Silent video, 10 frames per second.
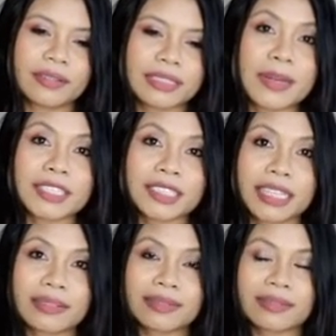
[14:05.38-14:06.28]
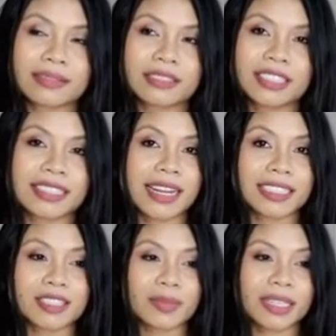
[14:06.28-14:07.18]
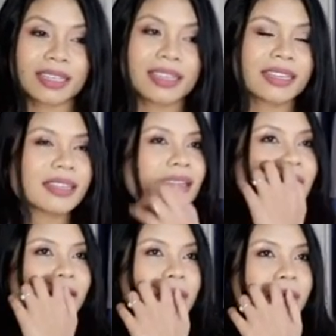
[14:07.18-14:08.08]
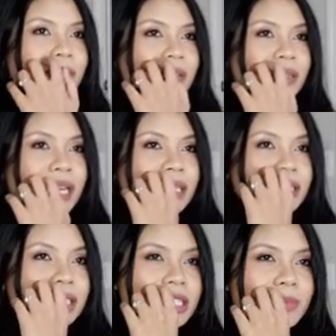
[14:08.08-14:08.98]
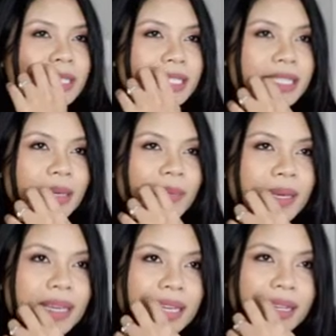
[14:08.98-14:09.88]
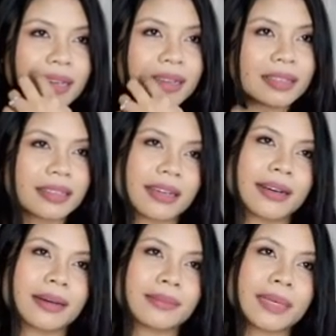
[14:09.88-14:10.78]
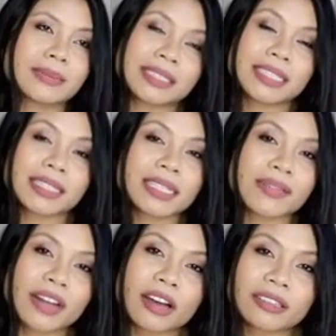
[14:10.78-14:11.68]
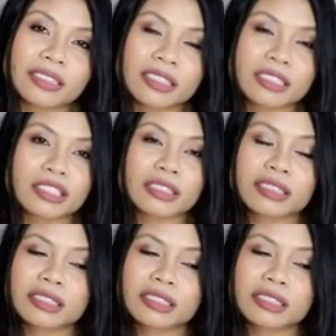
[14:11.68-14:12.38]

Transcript: especially if she's next to me. Like lately she's been sleeping maybe 6-7 hours,